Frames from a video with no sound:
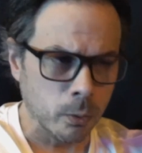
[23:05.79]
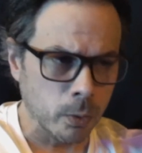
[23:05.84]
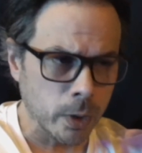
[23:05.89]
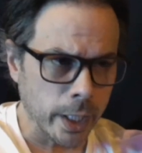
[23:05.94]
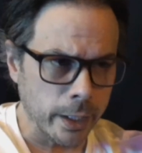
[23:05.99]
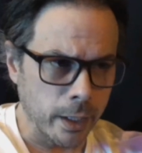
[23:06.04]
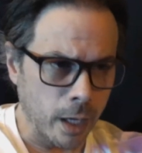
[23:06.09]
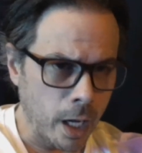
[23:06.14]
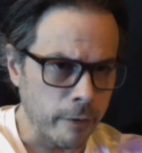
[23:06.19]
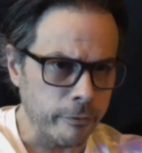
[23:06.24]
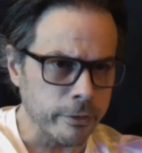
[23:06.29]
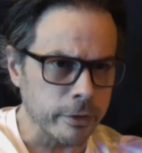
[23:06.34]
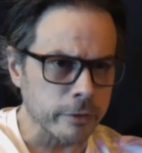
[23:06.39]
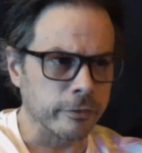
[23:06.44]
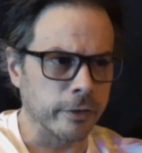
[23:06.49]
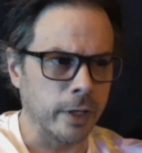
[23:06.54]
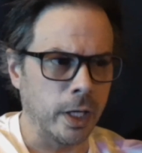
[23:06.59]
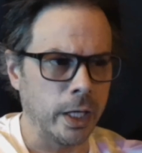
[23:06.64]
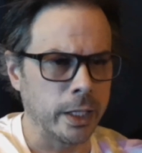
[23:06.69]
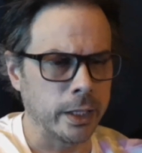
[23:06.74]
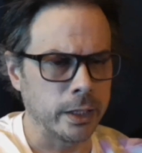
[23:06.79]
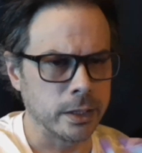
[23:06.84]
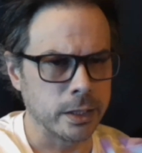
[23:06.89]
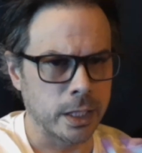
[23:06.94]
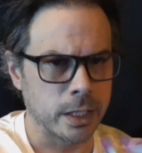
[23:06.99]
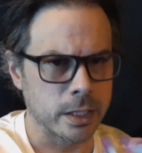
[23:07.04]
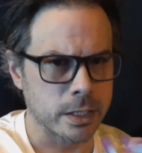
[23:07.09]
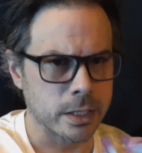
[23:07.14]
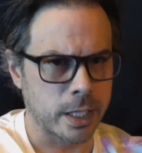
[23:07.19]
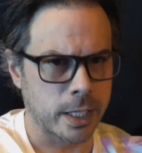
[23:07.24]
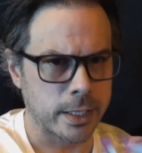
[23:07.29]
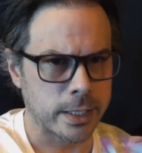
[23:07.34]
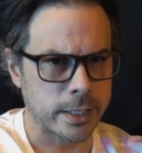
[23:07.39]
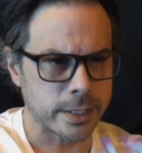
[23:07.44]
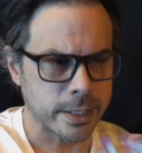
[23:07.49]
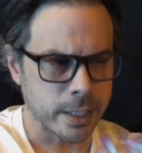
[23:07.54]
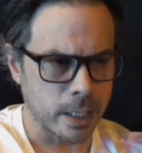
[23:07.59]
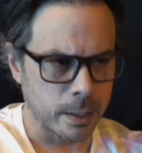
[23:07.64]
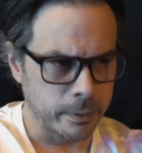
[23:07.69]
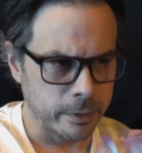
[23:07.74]
But what I often find is
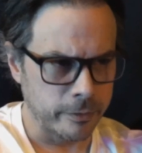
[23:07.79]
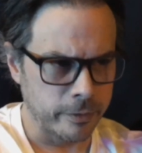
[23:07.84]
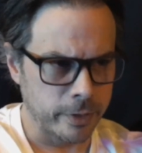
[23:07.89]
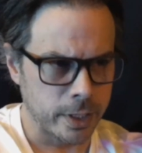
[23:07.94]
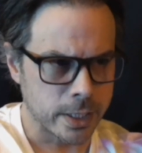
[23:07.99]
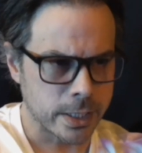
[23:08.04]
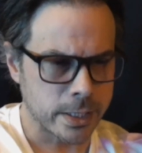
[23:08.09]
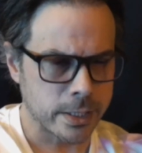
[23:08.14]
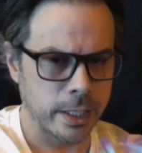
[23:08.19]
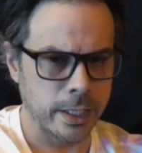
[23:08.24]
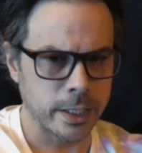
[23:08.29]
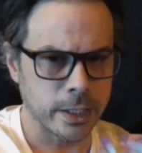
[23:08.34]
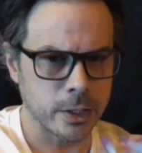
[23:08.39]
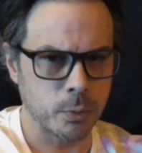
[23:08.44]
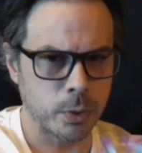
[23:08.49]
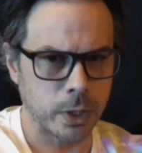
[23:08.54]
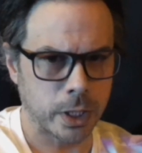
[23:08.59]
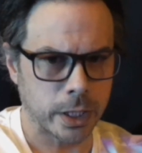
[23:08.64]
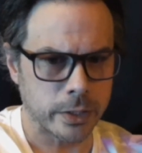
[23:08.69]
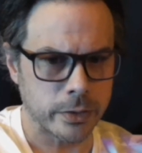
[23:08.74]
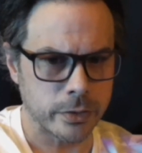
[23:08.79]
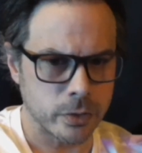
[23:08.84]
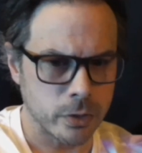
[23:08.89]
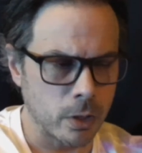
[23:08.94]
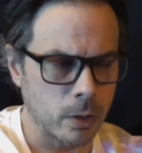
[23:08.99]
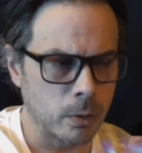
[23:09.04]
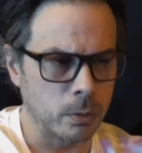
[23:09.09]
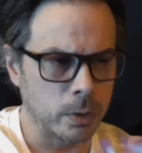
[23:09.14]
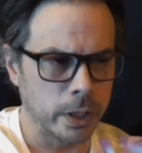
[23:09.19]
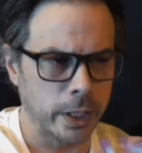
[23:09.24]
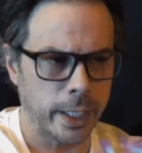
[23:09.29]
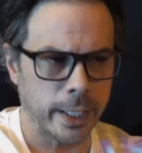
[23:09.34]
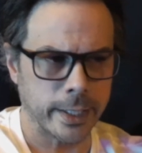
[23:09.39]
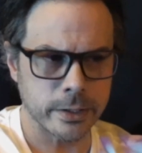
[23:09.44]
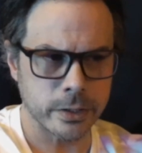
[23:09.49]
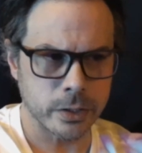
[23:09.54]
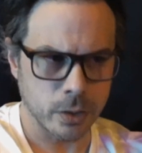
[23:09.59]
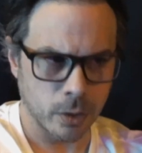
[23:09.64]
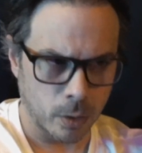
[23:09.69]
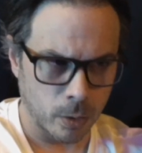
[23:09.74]
that some of these things, because no one
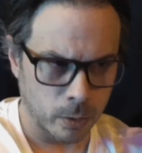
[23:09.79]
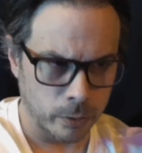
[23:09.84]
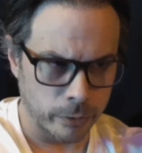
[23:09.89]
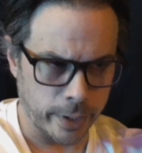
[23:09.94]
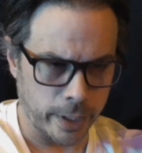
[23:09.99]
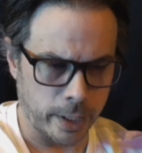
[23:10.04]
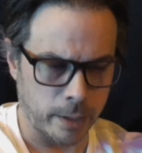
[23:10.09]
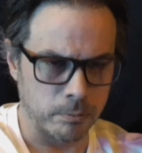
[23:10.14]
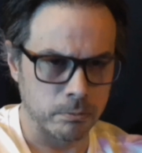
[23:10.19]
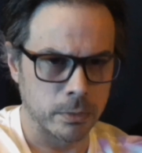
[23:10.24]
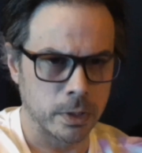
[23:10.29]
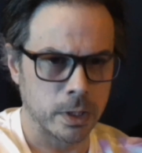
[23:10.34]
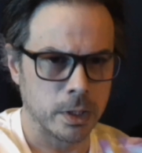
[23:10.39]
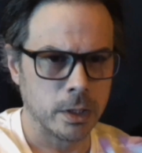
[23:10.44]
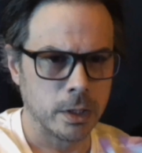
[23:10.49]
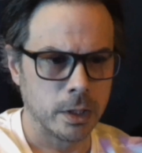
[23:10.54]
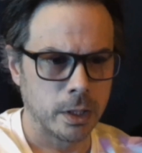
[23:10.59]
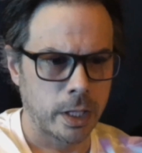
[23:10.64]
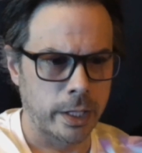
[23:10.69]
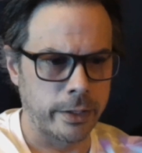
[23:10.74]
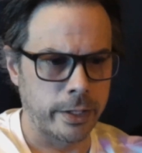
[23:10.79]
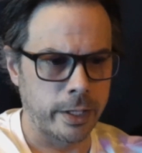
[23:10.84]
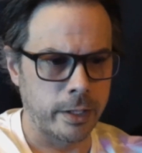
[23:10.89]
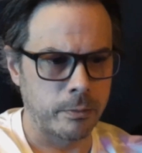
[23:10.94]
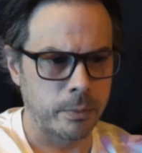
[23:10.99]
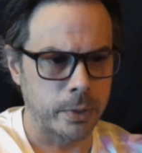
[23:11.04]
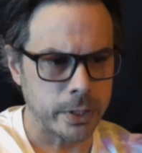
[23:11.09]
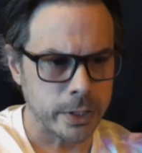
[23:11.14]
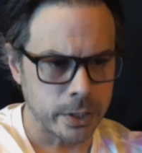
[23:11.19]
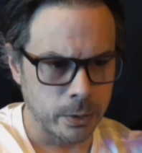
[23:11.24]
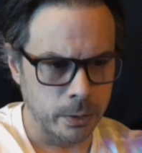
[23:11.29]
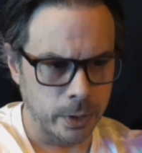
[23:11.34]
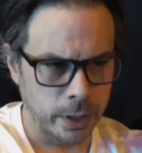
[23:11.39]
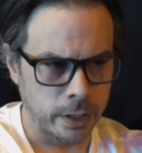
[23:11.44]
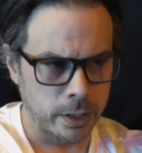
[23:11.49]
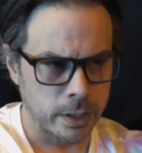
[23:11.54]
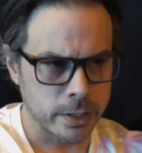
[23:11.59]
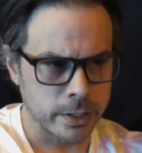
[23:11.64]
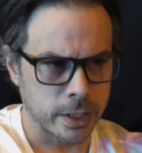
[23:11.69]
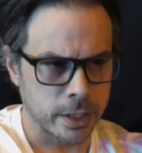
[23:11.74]
has told them and they've been
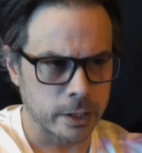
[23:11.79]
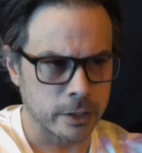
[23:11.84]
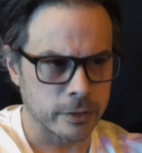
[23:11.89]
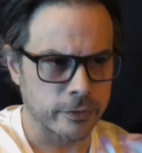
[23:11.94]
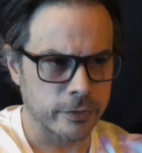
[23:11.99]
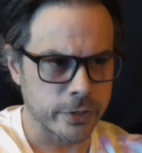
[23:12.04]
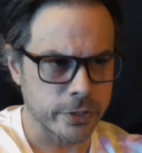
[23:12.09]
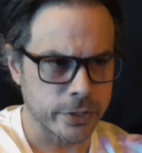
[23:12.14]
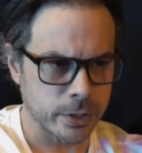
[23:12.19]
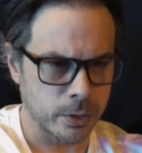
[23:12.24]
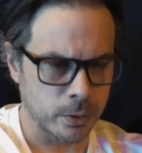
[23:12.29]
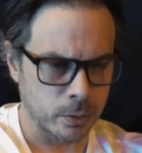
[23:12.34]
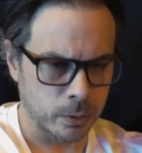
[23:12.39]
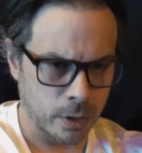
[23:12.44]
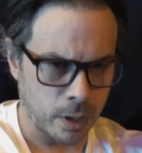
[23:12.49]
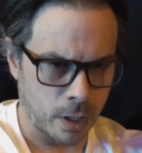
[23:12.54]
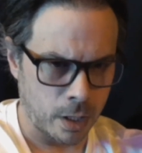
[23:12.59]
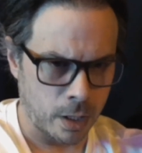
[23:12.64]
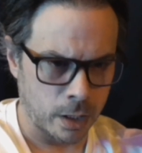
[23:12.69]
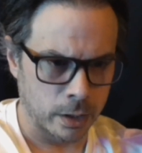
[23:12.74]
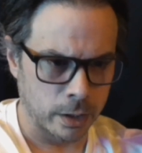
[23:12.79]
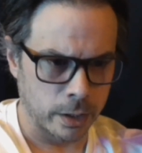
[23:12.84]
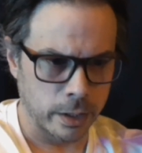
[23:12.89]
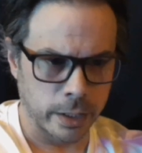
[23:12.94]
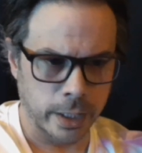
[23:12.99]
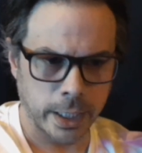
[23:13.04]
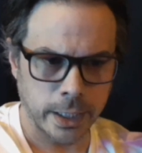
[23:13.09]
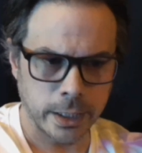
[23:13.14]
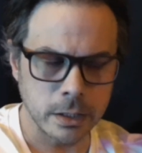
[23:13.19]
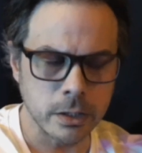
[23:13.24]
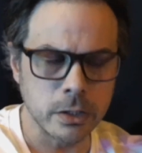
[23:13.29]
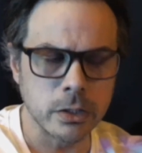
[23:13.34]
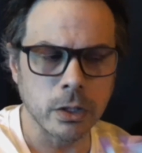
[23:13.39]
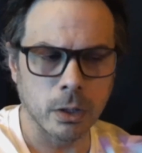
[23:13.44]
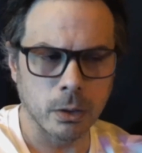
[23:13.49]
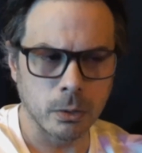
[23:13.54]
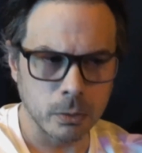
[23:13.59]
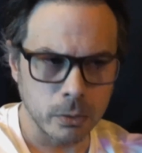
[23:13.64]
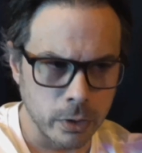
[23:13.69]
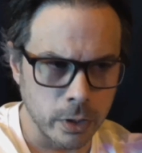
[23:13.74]
doing these things for so long, they
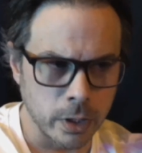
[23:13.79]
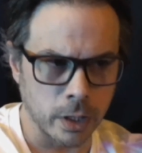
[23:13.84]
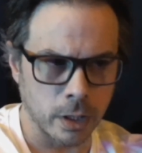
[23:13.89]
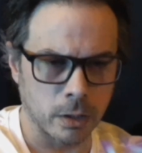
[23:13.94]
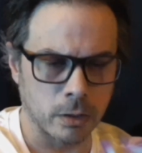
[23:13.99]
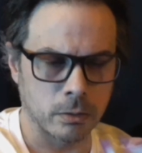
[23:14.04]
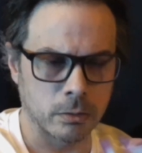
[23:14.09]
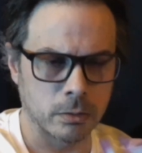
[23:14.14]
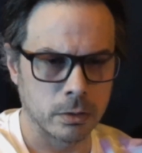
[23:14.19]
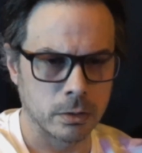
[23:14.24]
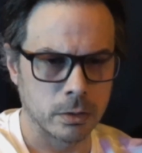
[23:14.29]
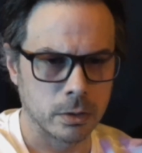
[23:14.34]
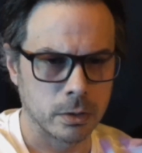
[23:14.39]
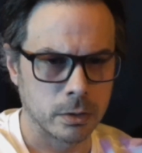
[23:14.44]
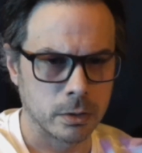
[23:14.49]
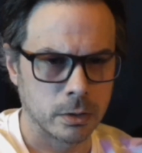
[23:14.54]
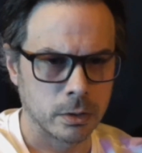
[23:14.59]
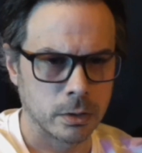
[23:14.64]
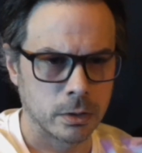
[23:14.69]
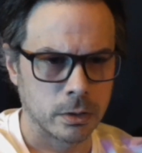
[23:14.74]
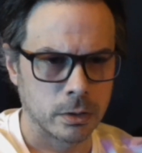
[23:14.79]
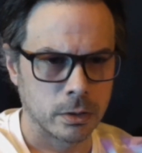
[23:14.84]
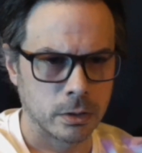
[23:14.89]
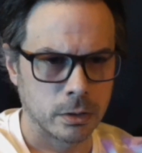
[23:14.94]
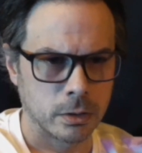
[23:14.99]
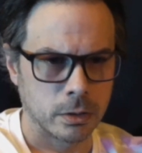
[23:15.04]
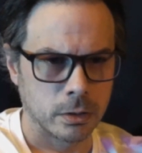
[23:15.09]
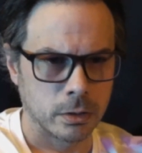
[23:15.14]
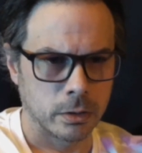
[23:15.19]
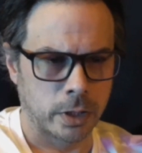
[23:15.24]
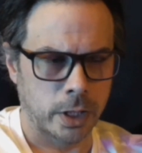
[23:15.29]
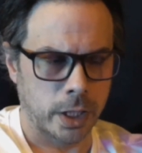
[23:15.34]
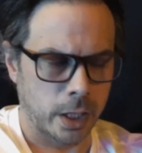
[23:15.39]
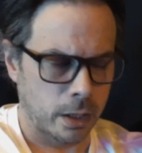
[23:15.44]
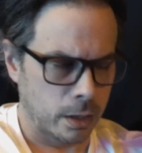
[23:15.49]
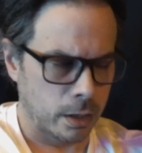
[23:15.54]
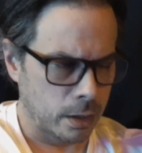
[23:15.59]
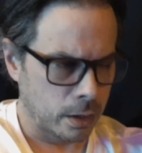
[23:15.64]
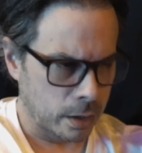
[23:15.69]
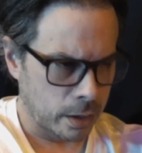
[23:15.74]
don't know.
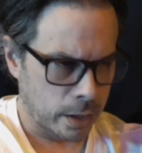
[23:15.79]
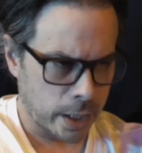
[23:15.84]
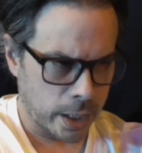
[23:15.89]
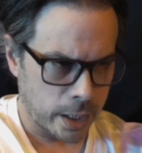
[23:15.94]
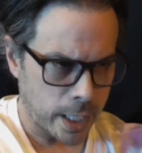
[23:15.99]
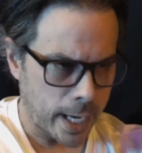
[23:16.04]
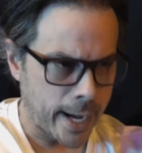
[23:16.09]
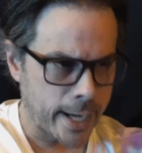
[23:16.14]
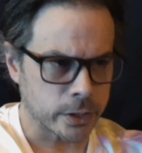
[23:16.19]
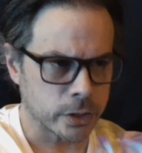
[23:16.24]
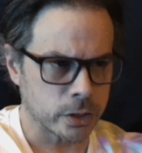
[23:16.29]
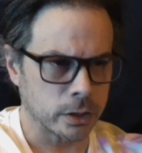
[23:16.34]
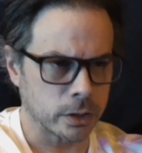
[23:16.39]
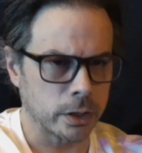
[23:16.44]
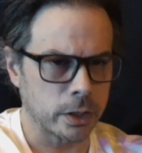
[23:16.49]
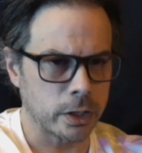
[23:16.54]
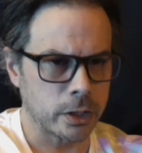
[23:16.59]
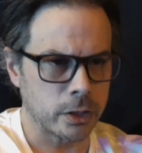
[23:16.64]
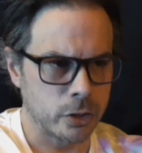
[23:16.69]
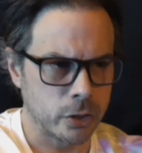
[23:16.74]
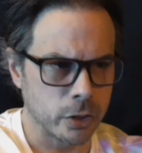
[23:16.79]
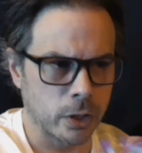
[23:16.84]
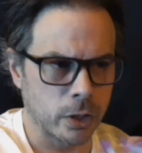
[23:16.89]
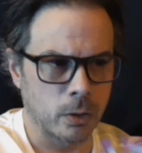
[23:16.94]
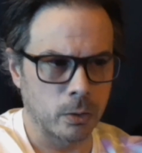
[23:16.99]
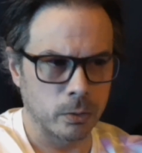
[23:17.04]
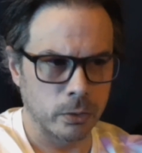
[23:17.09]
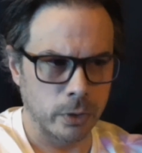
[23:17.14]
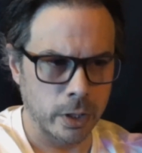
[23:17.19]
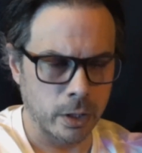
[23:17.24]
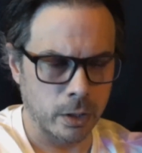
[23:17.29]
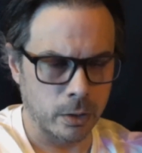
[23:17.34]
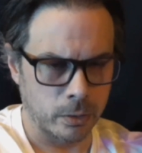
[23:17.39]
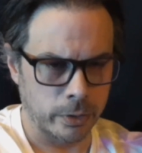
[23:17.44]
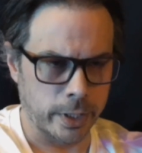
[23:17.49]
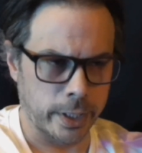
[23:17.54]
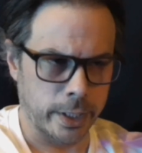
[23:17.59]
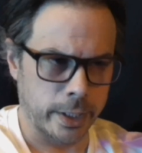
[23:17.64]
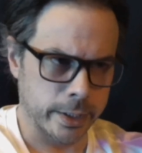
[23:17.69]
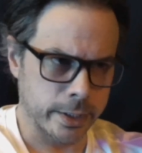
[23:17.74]
They actually don't
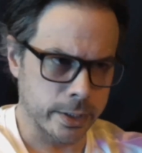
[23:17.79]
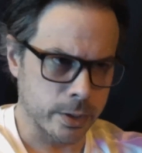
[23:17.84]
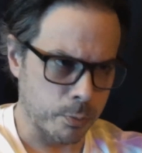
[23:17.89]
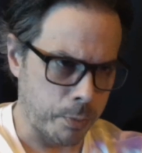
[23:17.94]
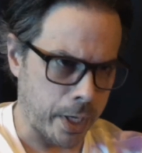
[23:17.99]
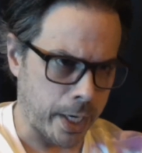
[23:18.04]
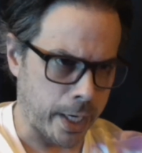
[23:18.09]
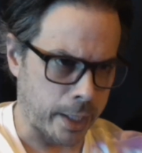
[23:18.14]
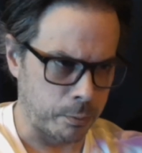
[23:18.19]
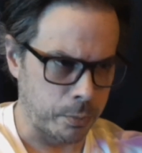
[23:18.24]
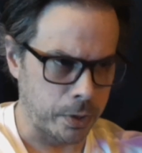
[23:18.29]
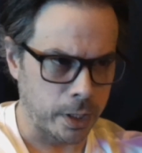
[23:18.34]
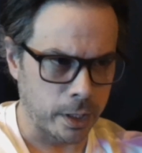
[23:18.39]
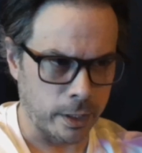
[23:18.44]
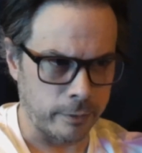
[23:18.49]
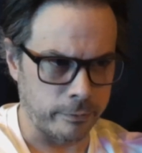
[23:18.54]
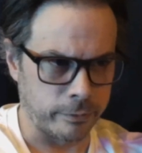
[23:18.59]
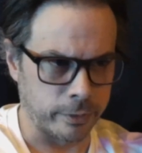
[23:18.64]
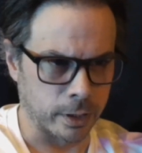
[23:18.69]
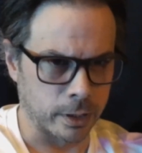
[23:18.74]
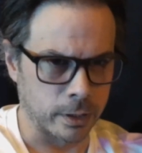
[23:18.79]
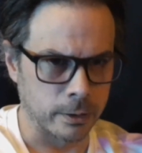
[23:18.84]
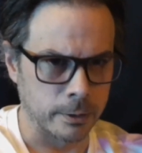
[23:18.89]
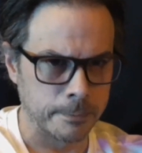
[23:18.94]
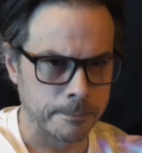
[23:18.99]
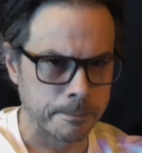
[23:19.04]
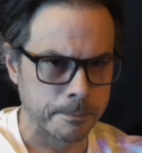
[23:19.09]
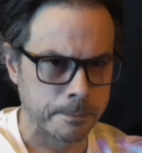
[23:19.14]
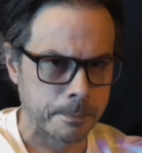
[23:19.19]
know that it's bad behavior.